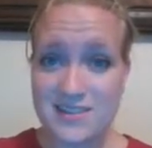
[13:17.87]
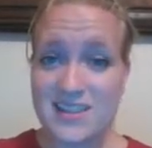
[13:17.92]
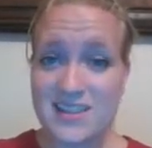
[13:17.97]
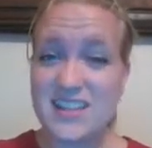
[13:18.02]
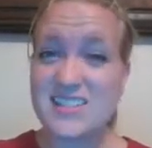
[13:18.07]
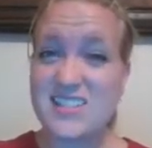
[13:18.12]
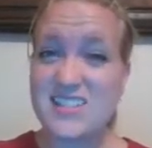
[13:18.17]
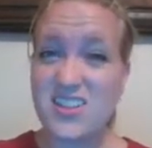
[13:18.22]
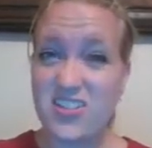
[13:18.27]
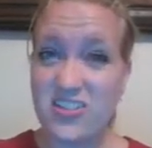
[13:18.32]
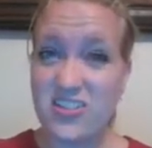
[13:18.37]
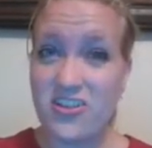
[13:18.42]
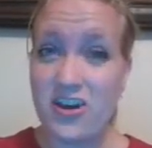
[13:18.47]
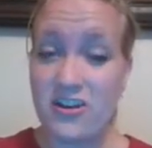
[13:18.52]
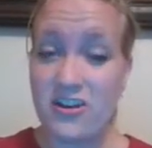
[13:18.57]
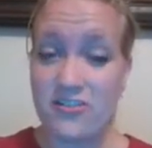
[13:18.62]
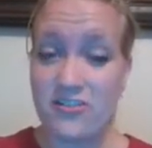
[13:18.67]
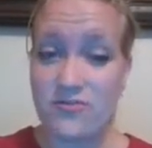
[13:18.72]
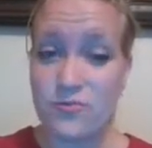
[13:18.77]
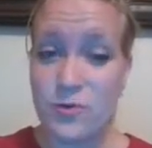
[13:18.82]
That's a
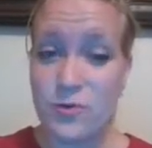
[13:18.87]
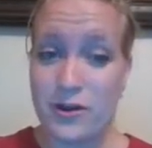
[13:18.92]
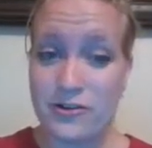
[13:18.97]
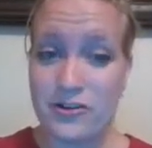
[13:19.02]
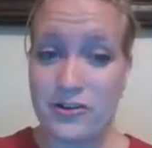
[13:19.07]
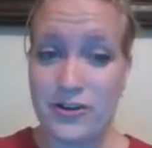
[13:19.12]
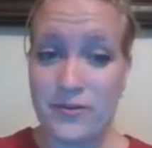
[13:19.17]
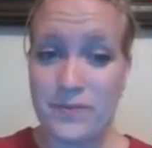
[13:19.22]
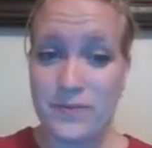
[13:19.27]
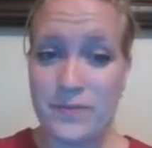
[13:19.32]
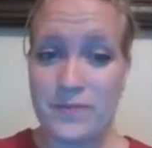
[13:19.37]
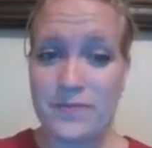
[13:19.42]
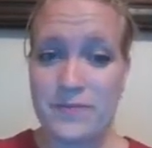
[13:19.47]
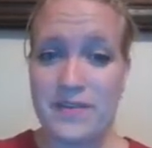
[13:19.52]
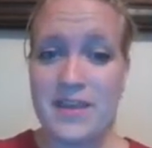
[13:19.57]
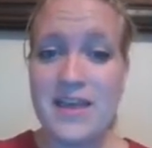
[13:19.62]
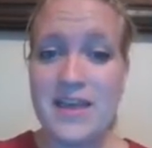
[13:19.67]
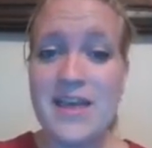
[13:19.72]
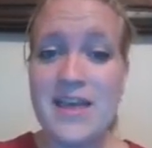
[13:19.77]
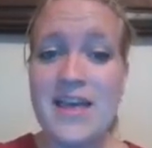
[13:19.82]
lot of water.
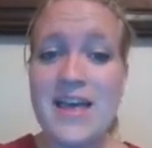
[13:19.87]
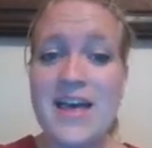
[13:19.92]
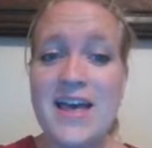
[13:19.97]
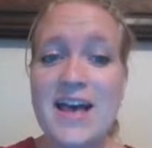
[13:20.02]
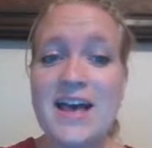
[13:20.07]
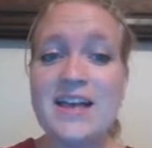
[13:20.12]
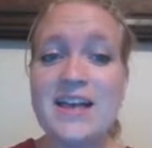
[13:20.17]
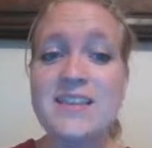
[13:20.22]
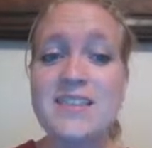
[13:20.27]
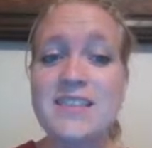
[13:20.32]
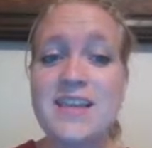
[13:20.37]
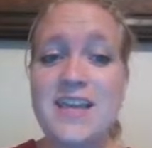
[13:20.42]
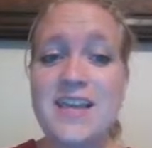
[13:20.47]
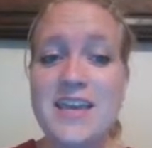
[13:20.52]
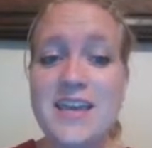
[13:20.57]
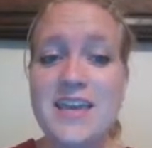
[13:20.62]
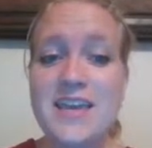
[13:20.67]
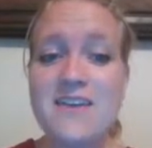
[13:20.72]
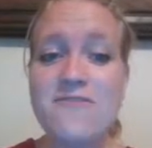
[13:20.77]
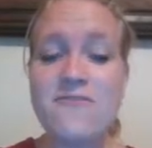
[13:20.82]
A
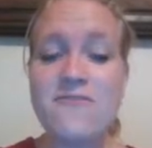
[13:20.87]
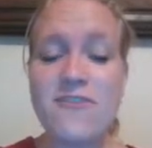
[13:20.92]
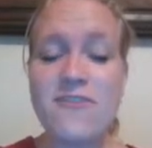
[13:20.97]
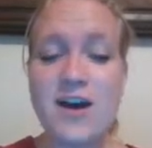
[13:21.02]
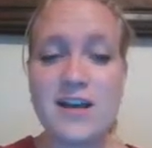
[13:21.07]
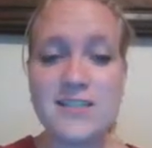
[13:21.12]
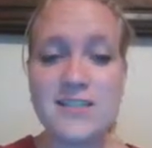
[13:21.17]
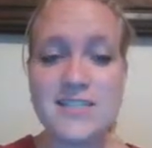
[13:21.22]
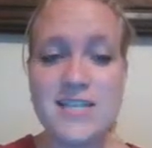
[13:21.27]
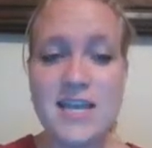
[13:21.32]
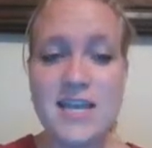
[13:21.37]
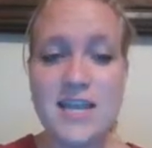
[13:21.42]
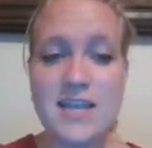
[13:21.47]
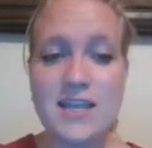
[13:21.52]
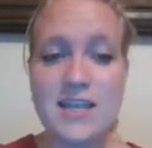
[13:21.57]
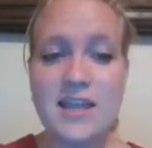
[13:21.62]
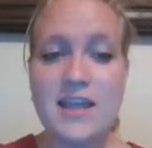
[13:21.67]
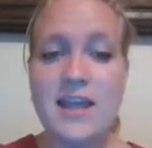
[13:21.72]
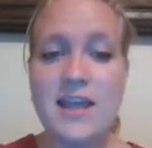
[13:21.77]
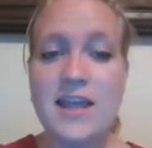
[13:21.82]
leaky faucet
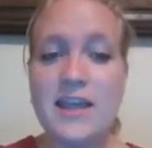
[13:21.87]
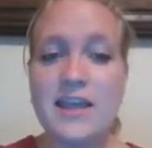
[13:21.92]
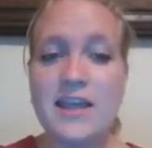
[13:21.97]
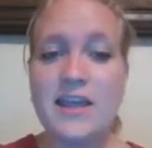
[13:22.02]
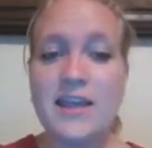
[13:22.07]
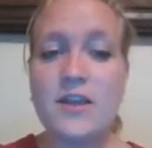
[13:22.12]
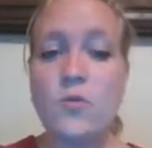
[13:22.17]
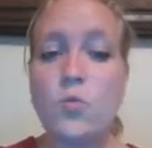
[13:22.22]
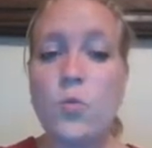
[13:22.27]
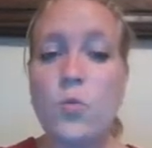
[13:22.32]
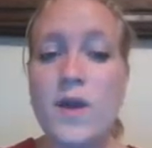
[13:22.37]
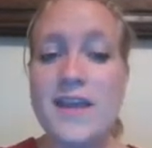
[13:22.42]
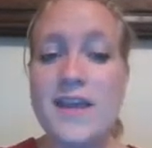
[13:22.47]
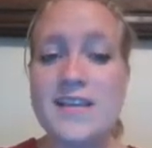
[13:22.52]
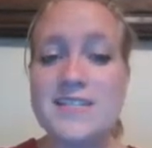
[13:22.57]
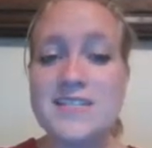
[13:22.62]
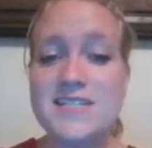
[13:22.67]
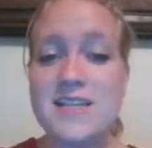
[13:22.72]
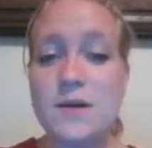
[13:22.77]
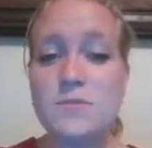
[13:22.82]
can
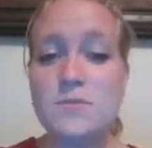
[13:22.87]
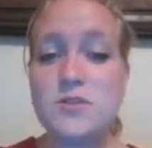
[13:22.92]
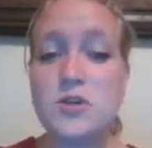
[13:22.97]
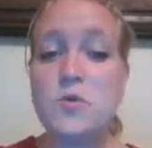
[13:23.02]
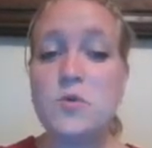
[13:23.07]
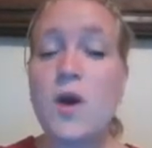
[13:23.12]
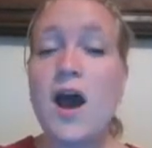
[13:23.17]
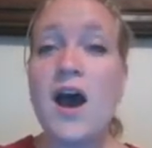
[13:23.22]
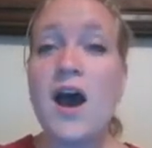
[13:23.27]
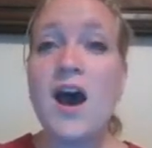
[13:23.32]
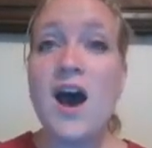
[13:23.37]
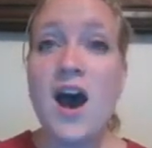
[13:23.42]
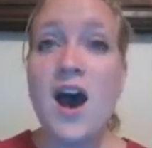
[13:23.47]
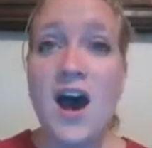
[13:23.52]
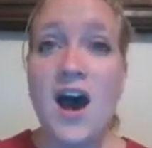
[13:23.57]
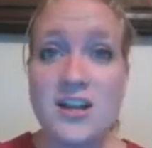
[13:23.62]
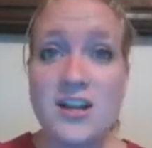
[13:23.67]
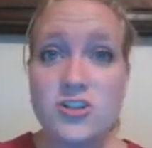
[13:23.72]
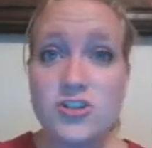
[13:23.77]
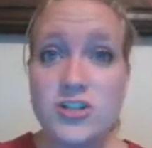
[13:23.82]
waste up to
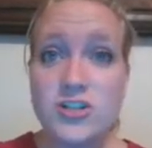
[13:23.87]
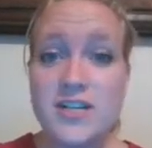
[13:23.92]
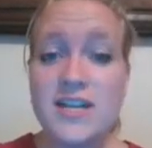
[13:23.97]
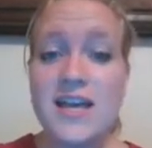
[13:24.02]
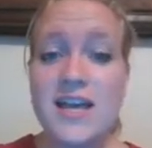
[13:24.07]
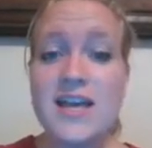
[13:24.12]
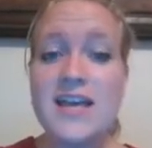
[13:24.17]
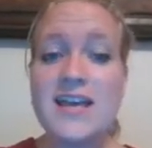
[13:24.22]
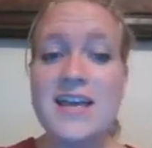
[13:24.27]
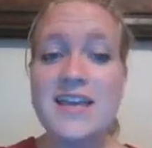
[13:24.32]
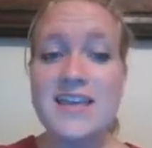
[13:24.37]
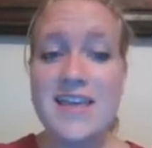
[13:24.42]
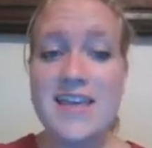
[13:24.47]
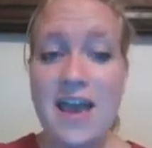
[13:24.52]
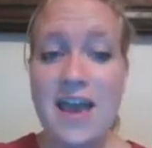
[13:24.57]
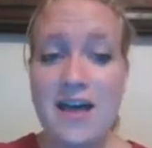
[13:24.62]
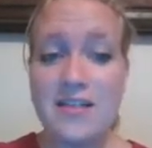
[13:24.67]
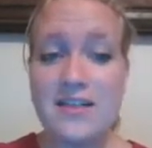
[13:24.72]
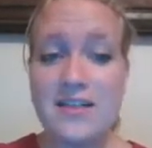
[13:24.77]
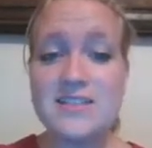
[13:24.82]
100
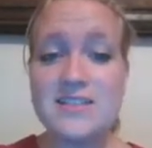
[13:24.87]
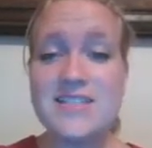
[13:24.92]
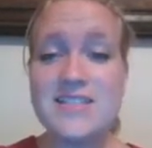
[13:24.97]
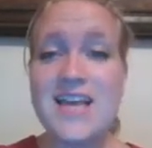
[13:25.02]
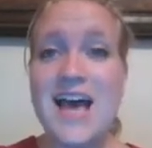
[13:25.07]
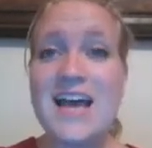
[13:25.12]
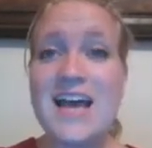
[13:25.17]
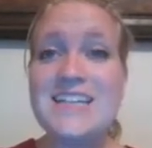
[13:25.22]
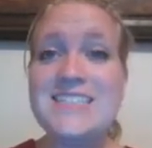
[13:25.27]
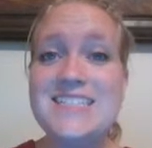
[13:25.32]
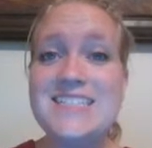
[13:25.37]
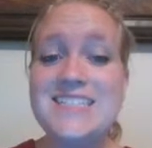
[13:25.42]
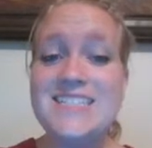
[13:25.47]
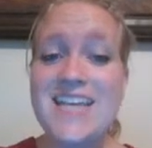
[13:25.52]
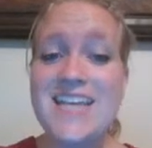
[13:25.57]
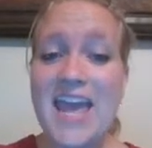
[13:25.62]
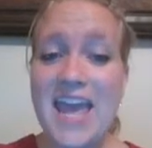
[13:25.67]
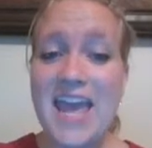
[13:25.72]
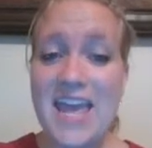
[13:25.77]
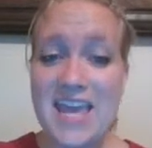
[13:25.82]
gallons a
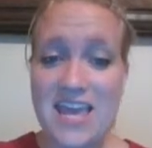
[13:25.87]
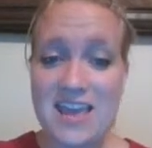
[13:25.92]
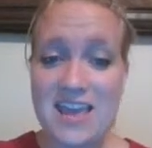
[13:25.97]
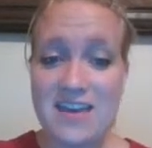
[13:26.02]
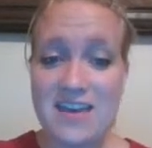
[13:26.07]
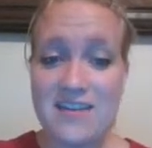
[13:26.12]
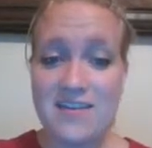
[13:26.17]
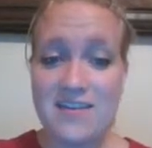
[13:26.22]
day.